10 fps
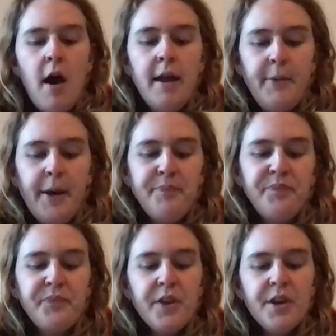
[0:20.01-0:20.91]
Anyway,
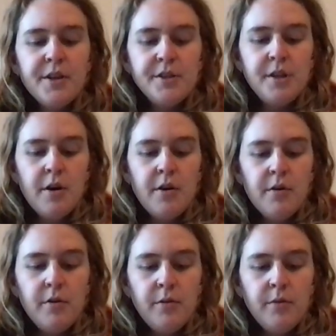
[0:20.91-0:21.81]

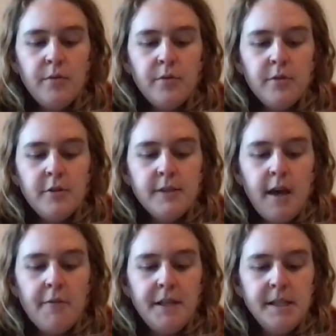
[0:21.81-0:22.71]
so there's
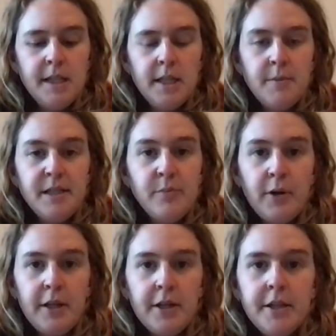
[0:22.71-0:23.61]
obviously going to be
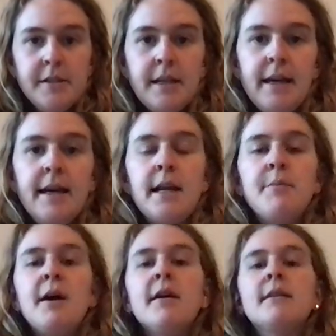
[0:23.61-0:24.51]
spoilers, and
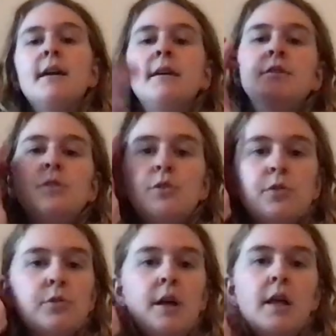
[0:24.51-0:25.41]
I'm not going to get
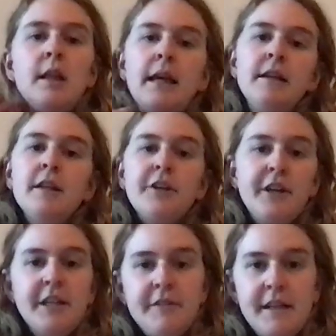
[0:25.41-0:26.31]
into like
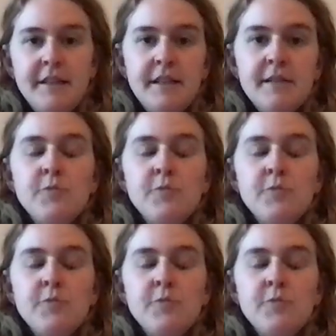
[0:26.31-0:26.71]
literary devices.